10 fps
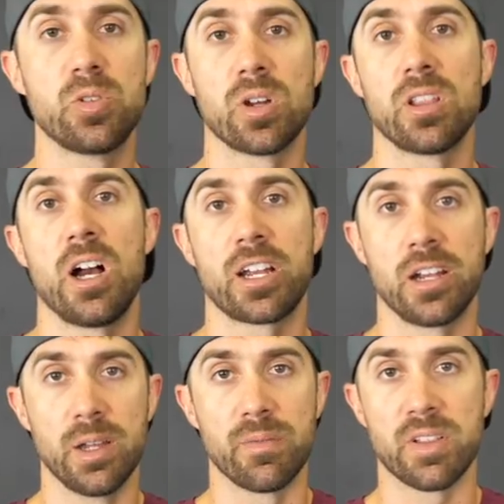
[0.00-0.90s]
to unlock
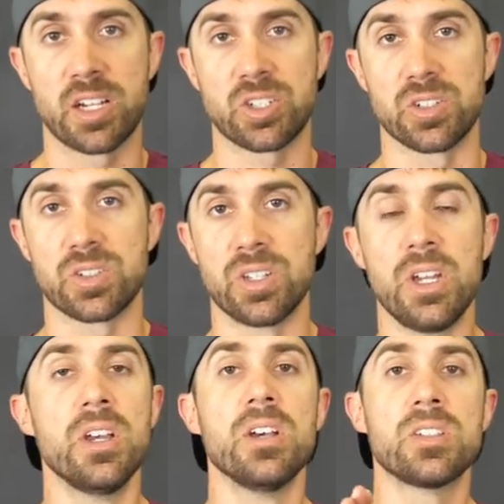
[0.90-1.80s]
your hip flexors.
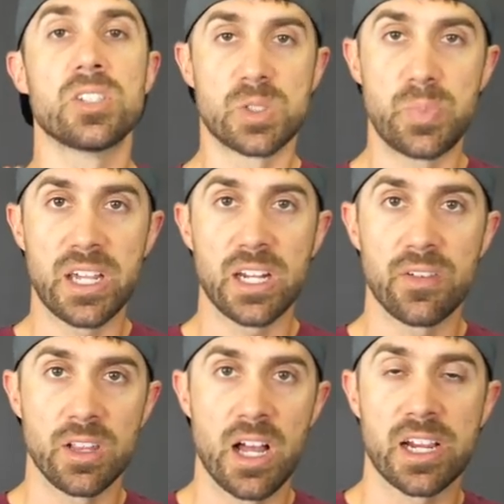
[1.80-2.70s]
So speaking
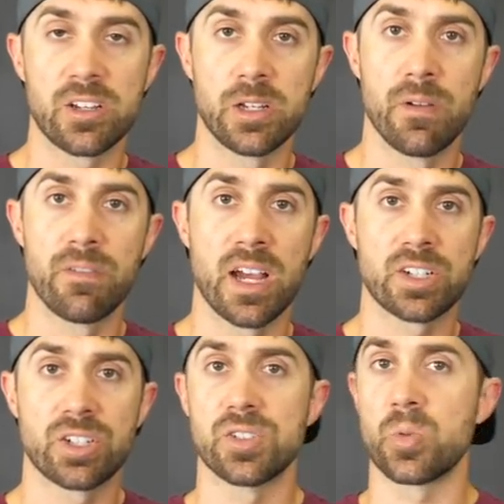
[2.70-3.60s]
of unlocking your hip
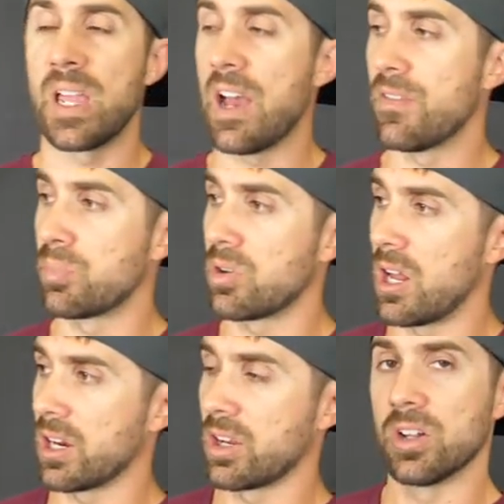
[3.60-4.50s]
flexors, we have a
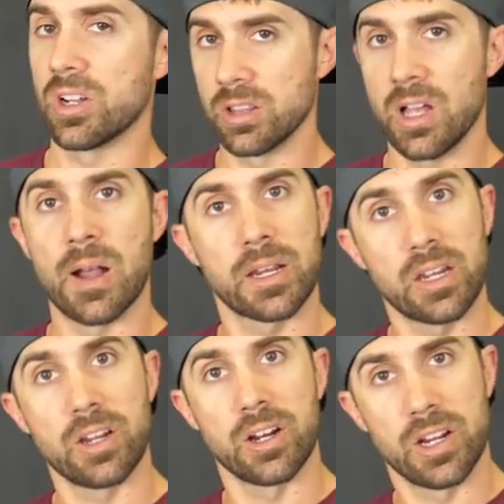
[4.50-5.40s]
product called
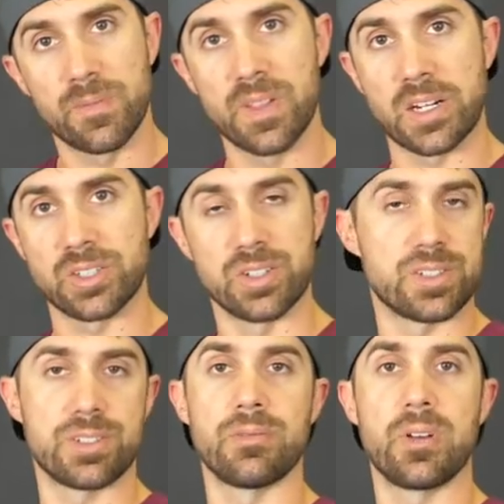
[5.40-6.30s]
Unlock Your Hip
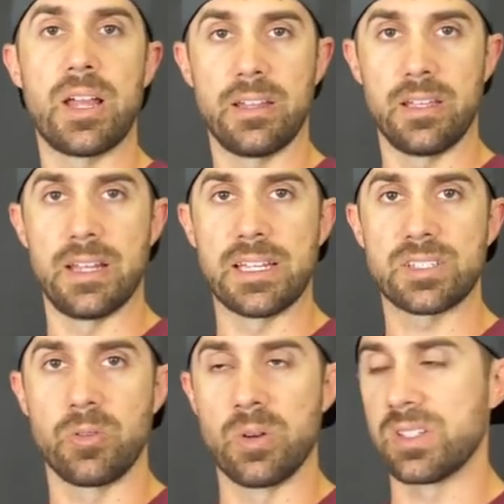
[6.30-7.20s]
Flexors. You know,
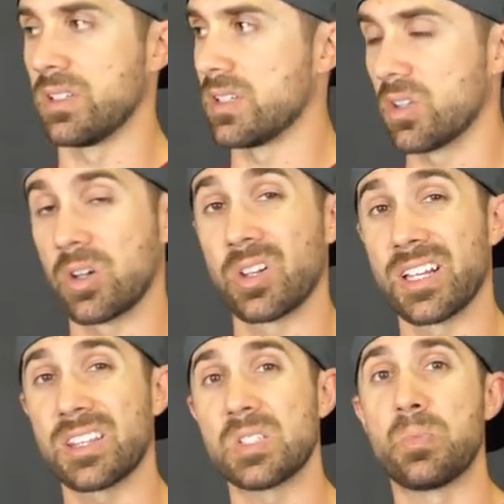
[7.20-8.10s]
that's coincidence. So
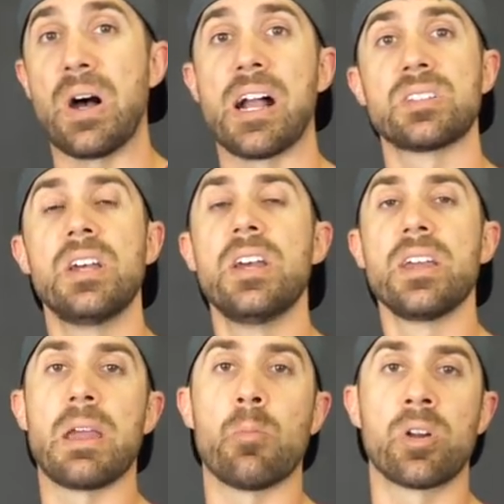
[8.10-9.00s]
click this box,
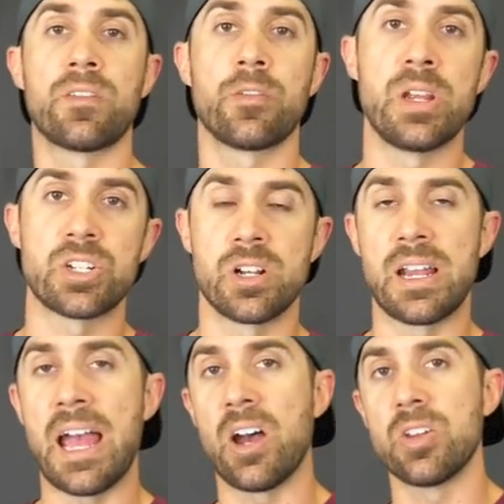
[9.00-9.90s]
get more information
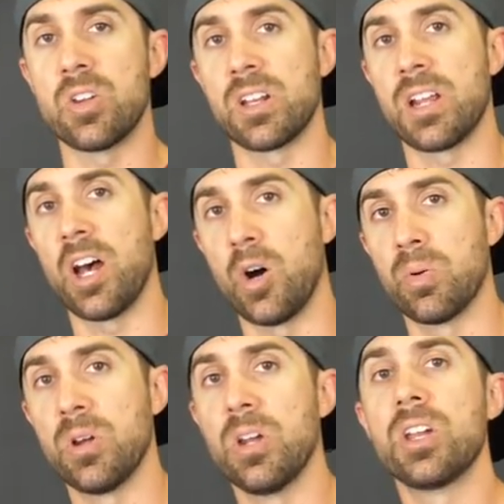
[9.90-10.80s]
on how you can
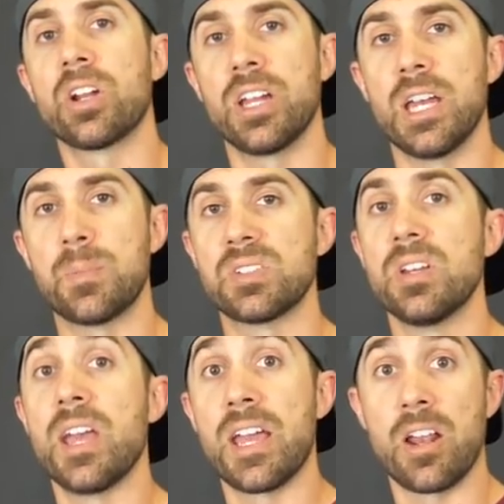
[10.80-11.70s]
help your hips
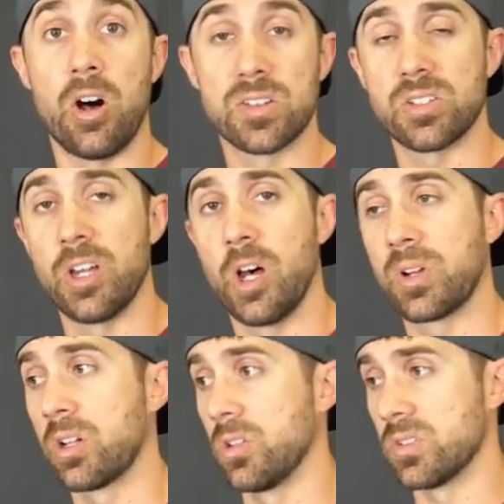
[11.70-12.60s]
and also
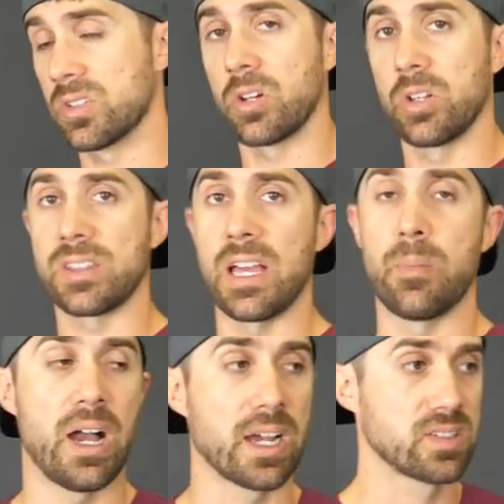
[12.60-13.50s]
help your glutes. So click
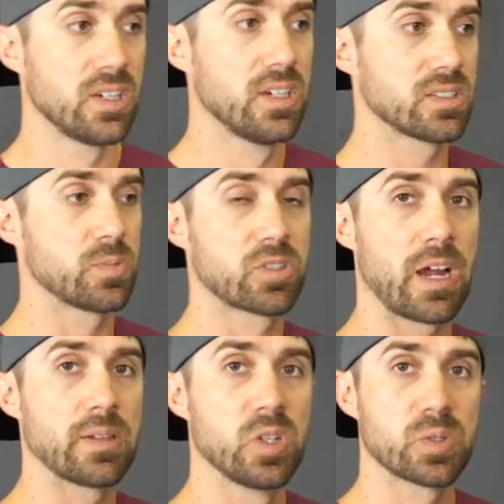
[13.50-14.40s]
that box,
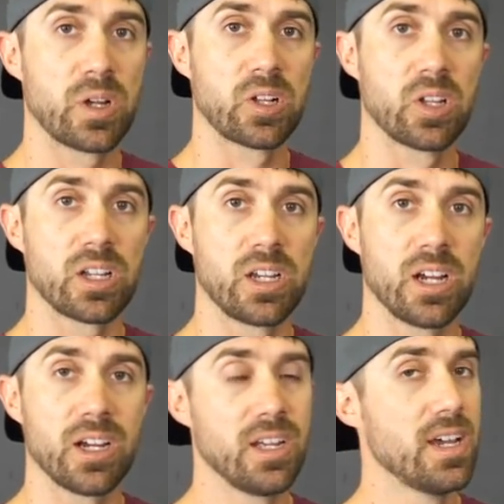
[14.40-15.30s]
subscribe to us by clicking
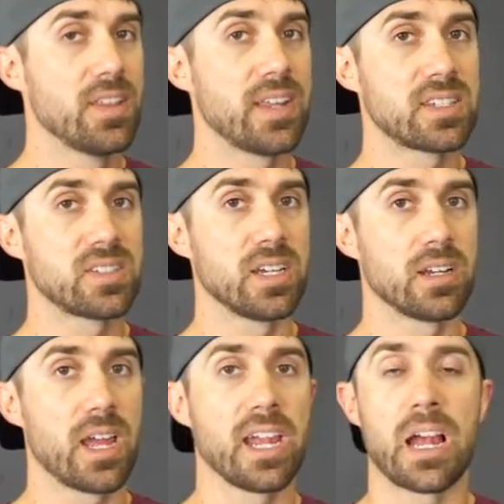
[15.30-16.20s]
here. That's it.
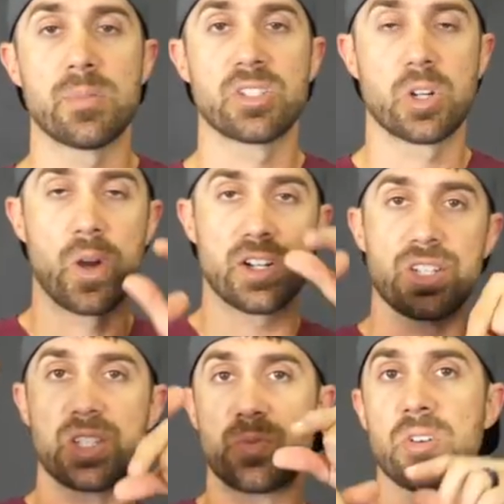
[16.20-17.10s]
Hey, comments or
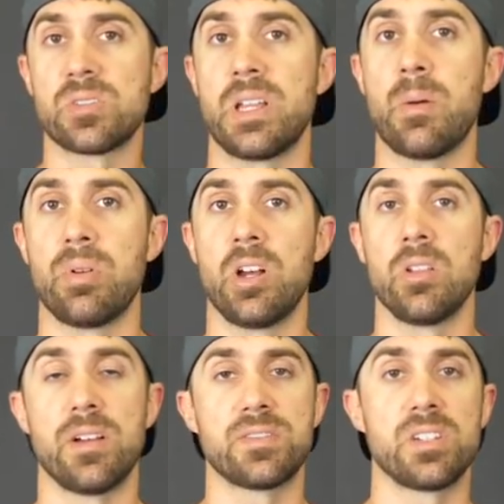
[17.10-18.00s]
questions, post them now
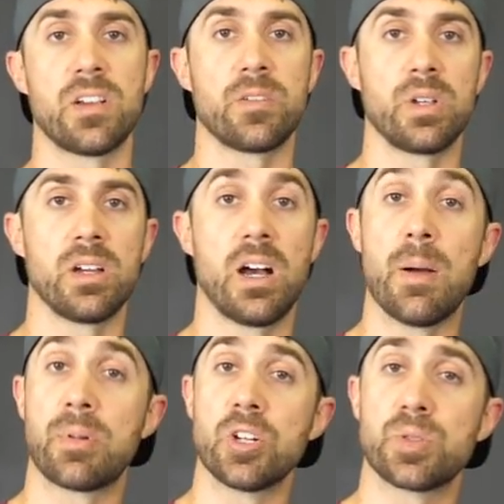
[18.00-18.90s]
below. Love to hear from you.
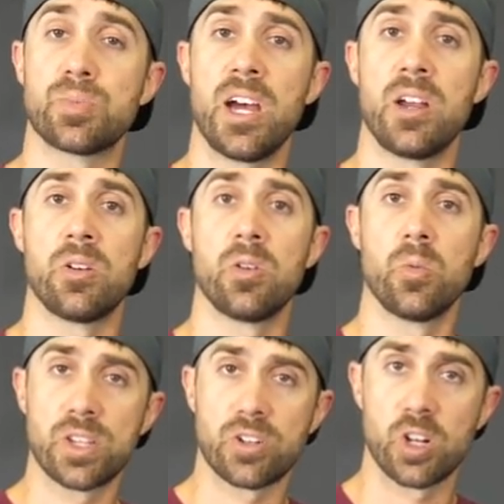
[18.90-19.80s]
I'm Coach Brian
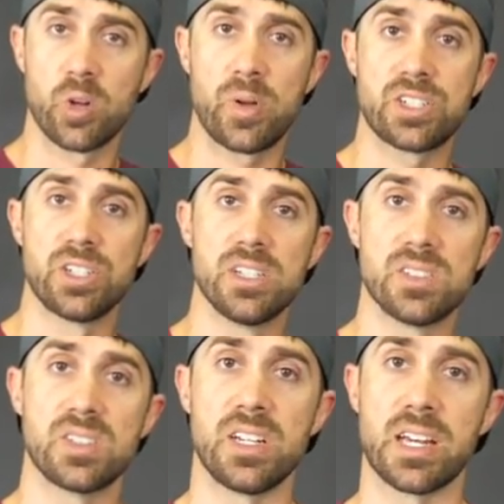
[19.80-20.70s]
with Critical Bench.
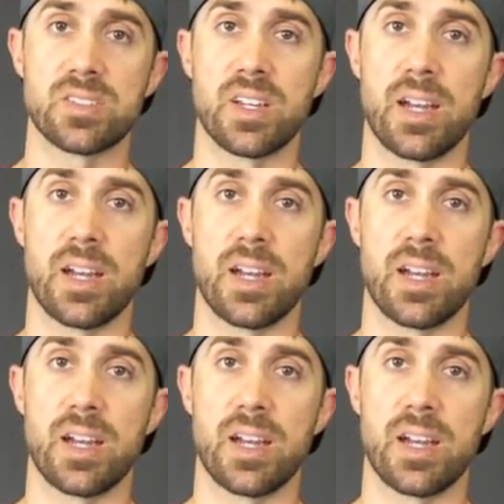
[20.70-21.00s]
See you next